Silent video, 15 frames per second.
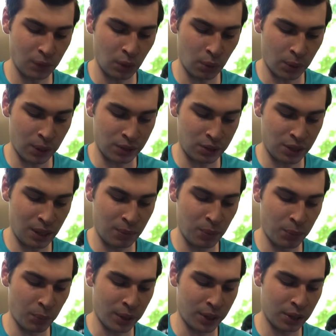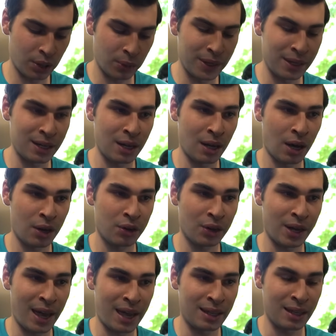or entertainment, but we're gonna go in
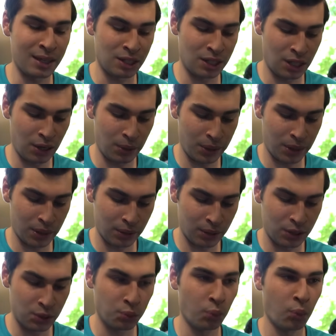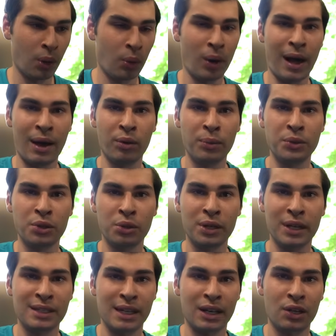under interior, because what I will be showing
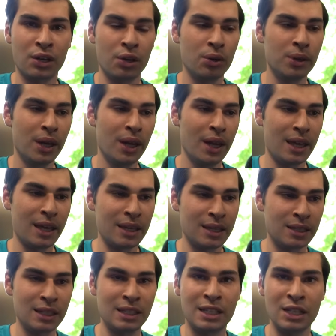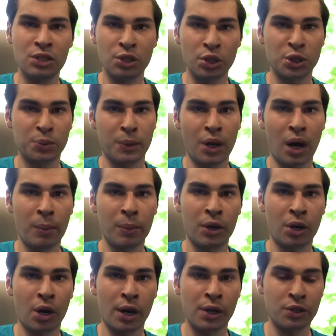you guys how to code is the digital
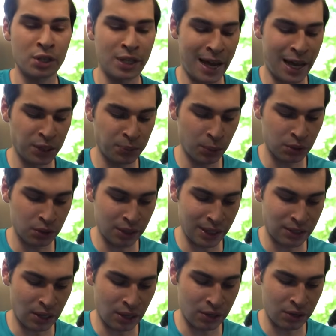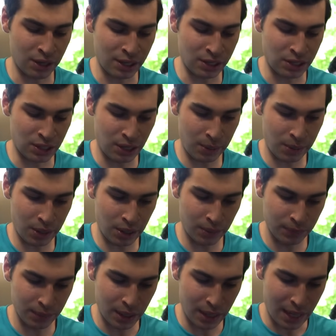speedometer on your dashboard. So that's under interior,
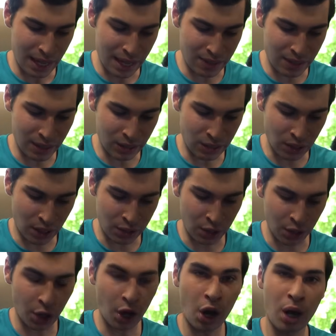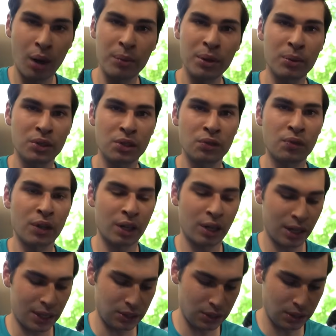and then it's under combi, which is for the
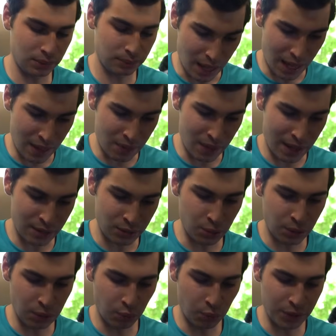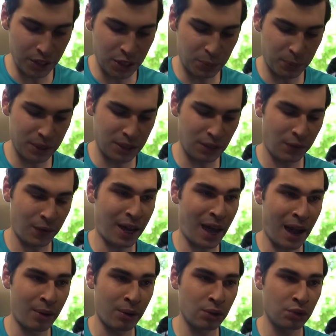cluster. And then you can read specific
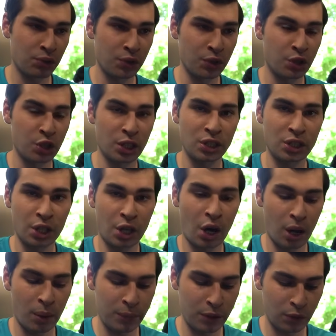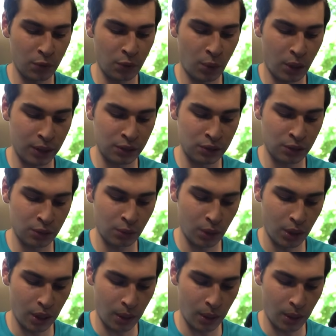errors for just the combi if you wanted to,